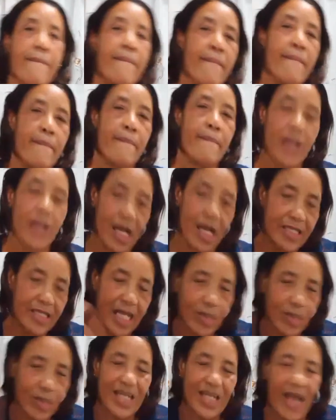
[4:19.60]
Because
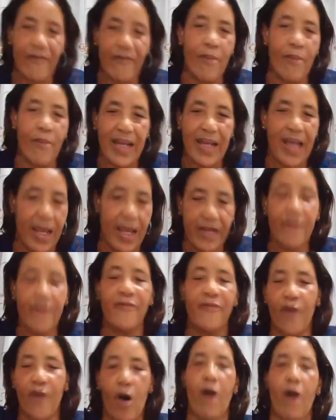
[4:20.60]
that's what everybody heading
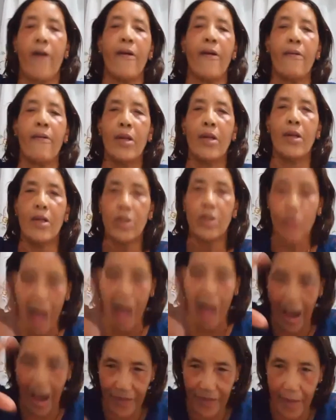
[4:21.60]
for, to
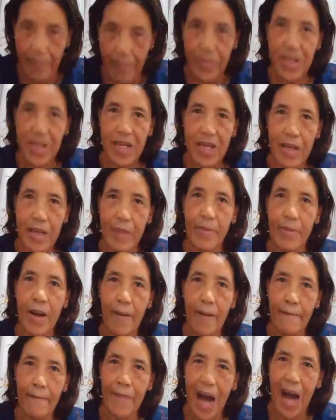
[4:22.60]
have them name,
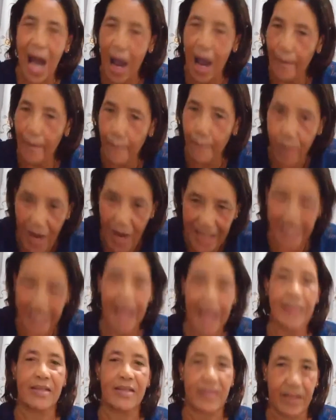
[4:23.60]
mark,
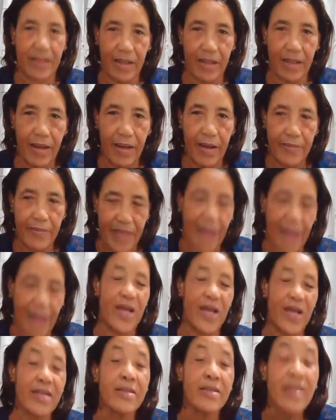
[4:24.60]
present that
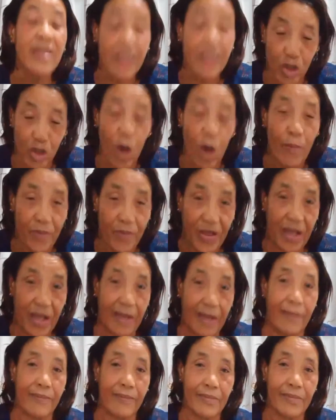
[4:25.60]
they did
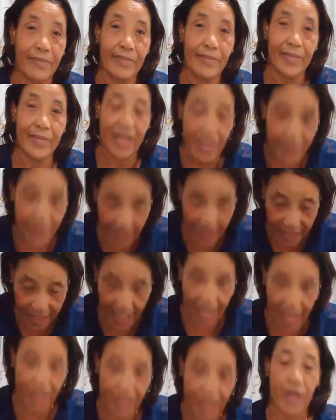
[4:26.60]
something in this
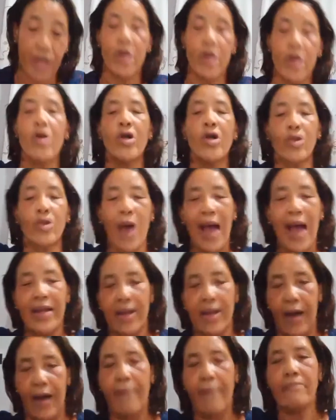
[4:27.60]
election year to
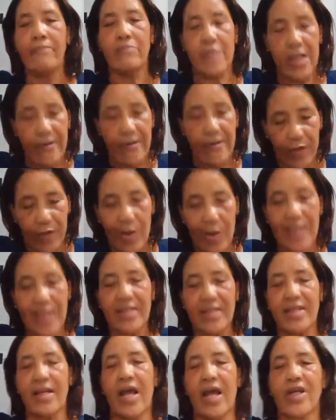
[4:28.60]
either influence
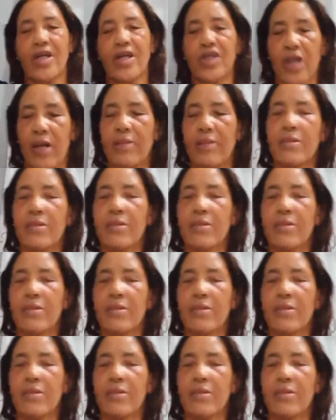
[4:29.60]
the elections